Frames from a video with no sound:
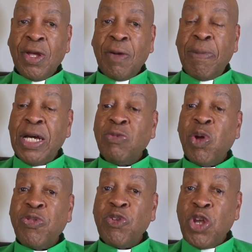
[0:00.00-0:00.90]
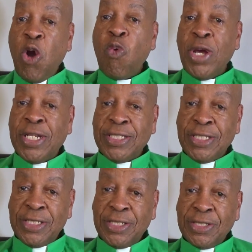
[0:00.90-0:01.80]
But with no
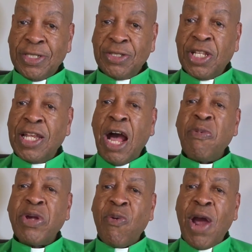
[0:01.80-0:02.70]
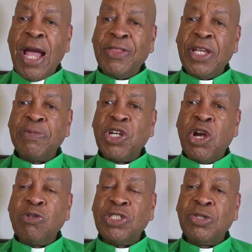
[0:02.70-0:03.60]
witnesses, the law required them to
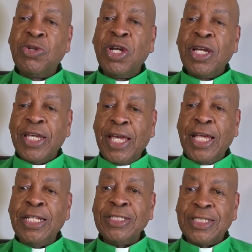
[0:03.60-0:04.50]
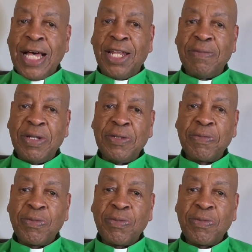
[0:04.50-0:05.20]
go to King Solomon.